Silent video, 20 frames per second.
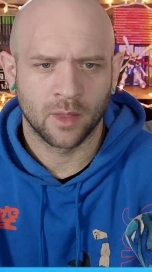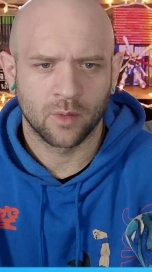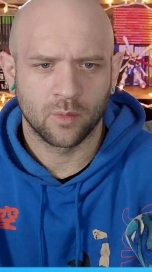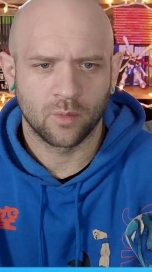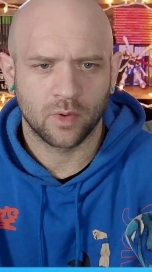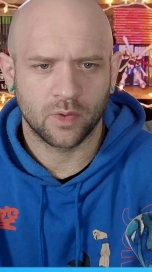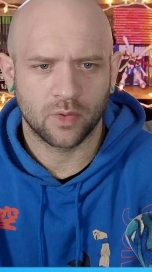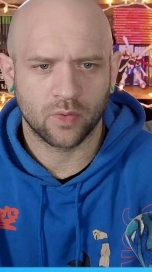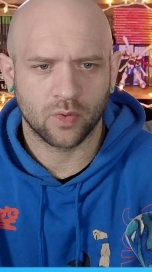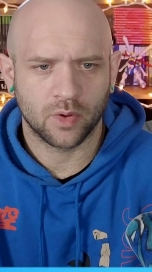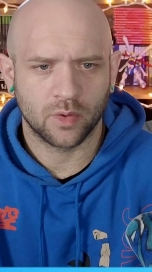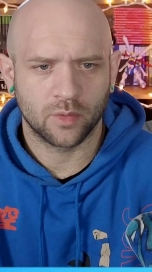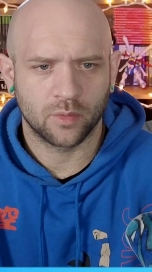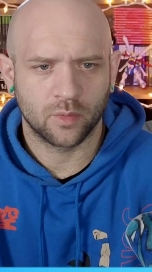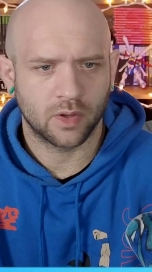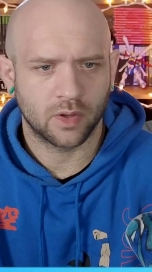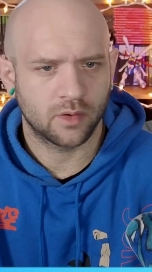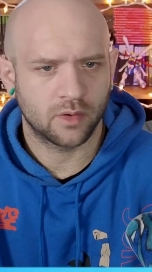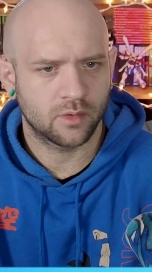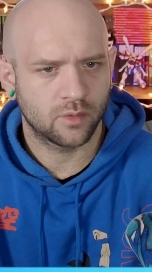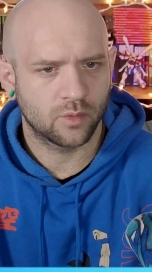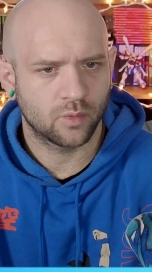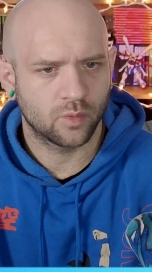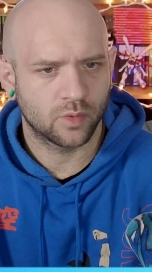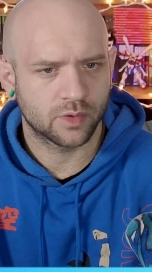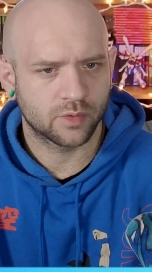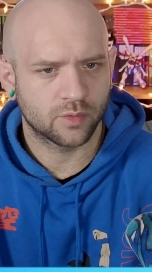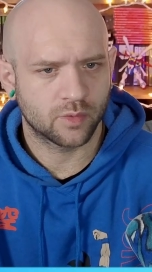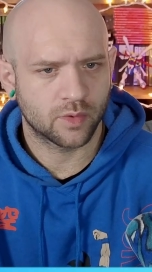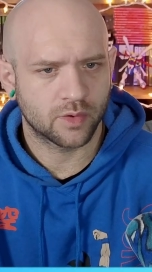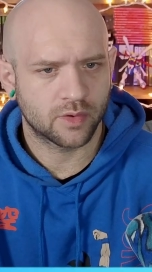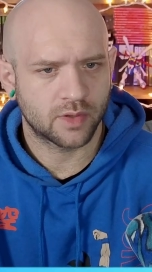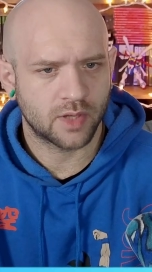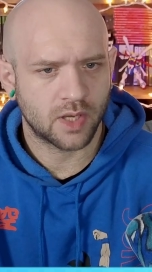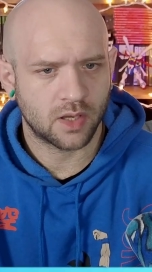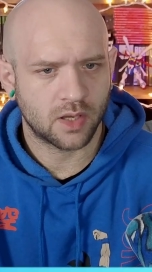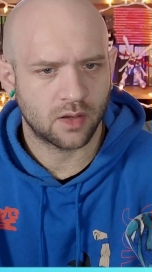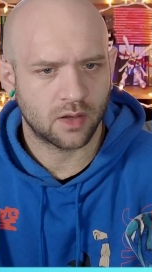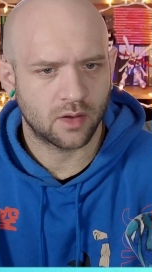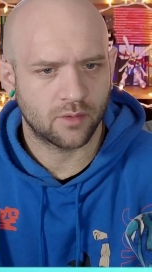We thought it was worth
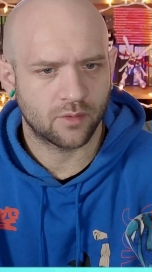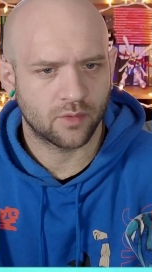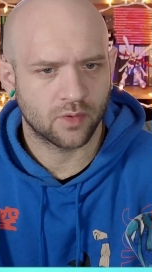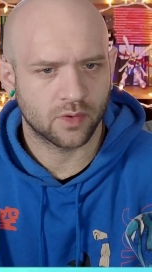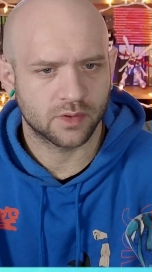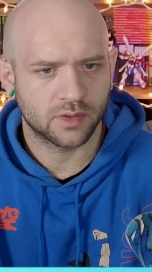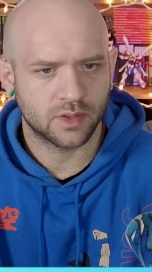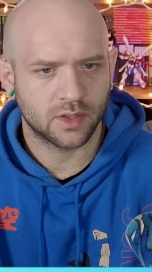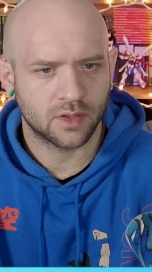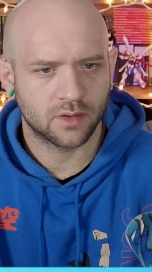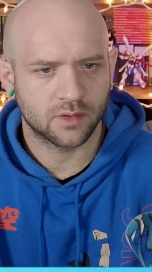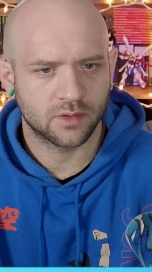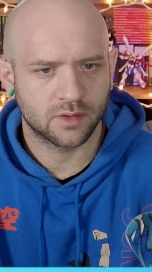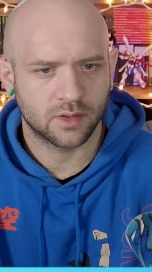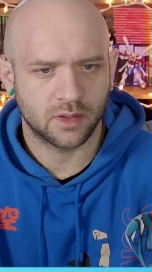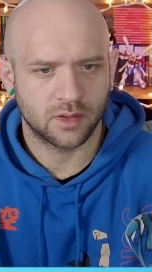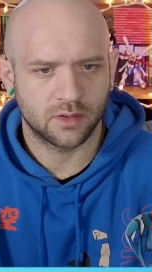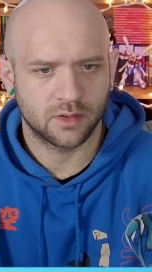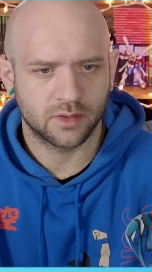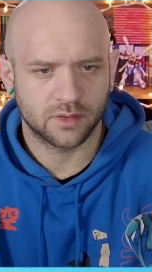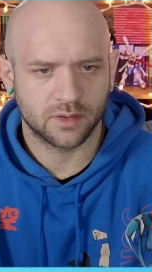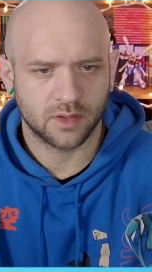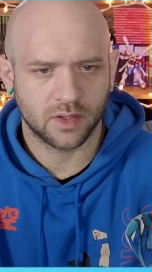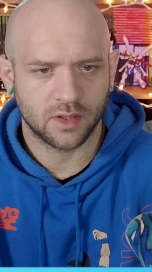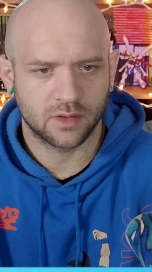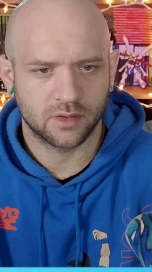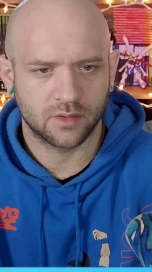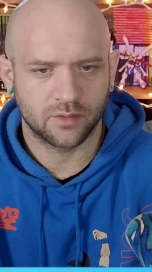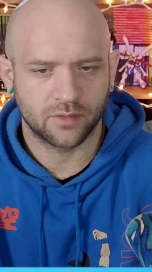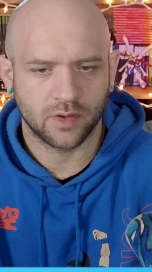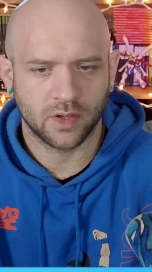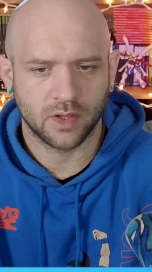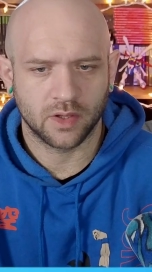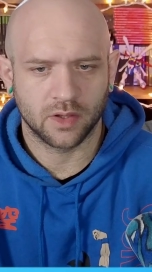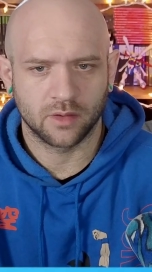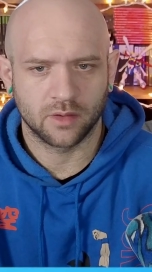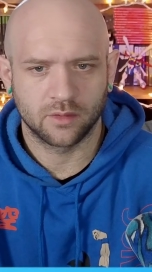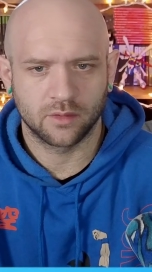taking it for ourselves and decided to follow.